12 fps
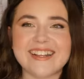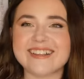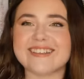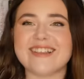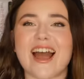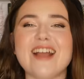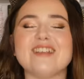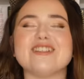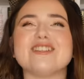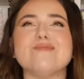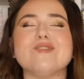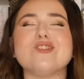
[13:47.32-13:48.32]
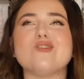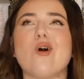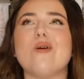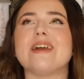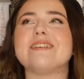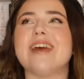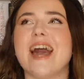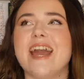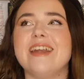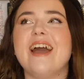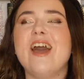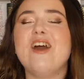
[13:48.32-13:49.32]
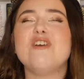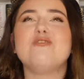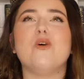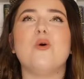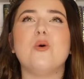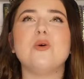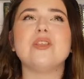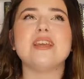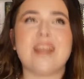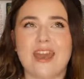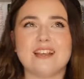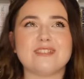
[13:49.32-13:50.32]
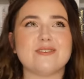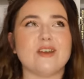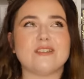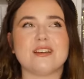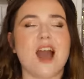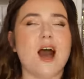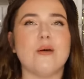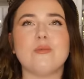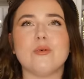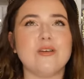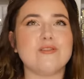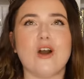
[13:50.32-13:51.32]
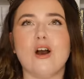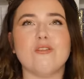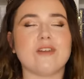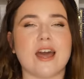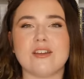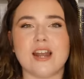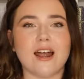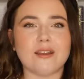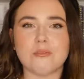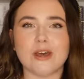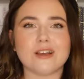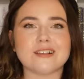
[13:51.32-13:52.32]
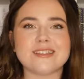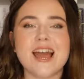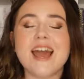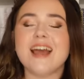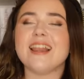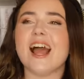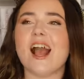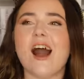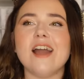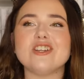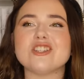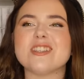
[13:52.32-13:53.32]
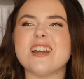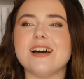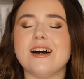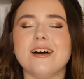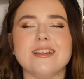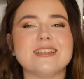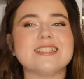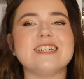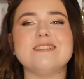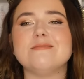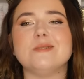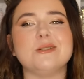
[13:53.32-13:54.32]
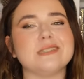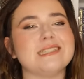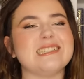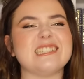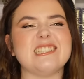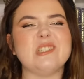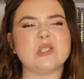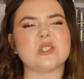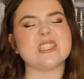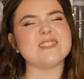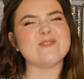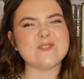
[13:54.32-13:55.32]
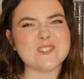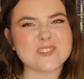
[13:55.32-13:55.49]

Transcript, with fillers: I just, I just am so excited for all the years to come we've got of Katherine Arden books. Like, I just, oh, there's some authors you just like,